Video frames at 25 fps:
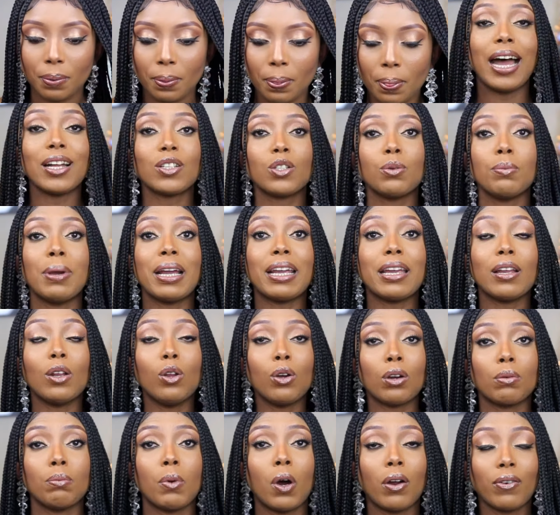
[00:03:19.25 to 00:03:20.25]
And to make it
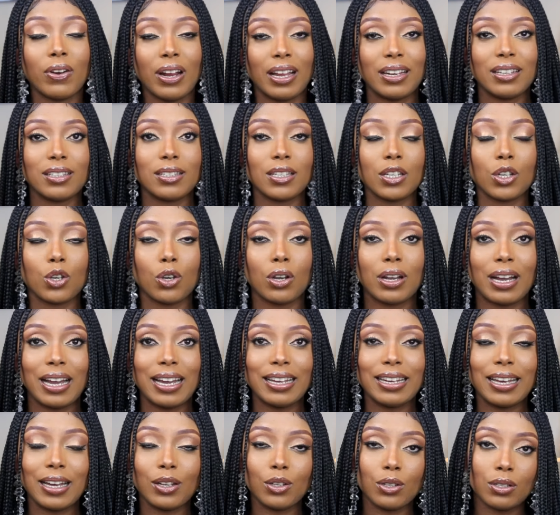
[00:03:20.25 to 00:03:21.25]
look more realistic, you can
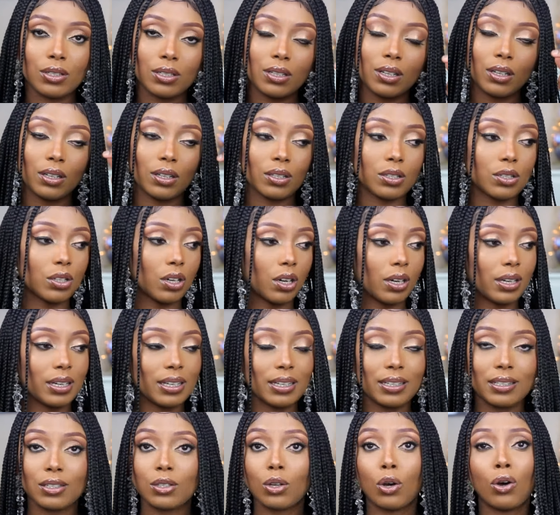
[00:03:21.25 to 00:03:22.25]
either use the
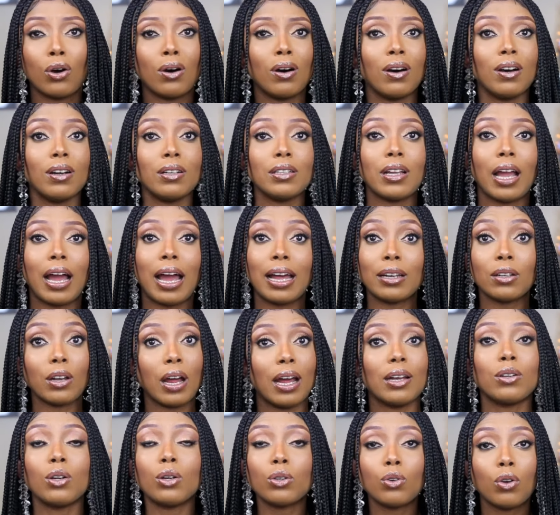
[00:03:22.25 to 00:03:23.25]
stockings, or
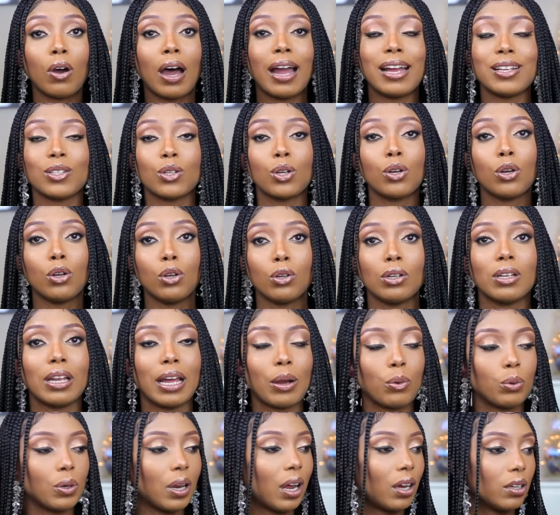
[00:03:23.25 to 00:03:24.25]
I don't know how it's going to look
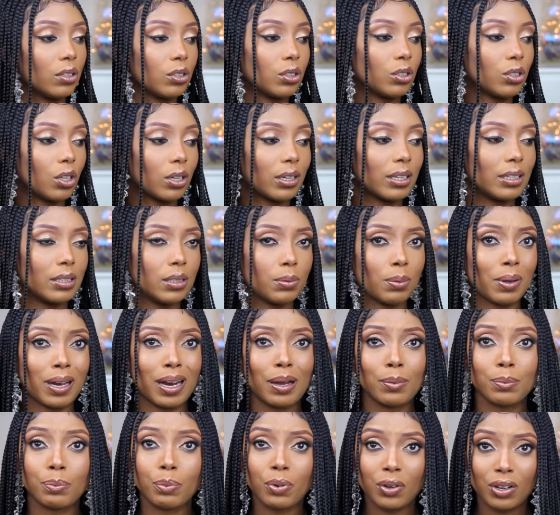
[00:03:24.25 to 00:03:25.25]
like without the stockings, but
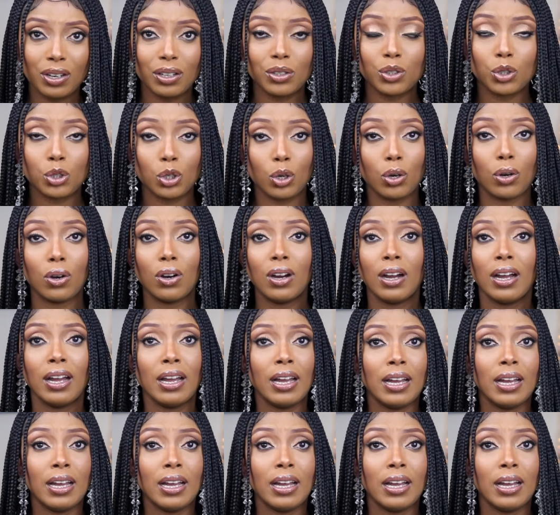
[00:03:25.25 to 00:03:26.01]
I'm pretty sure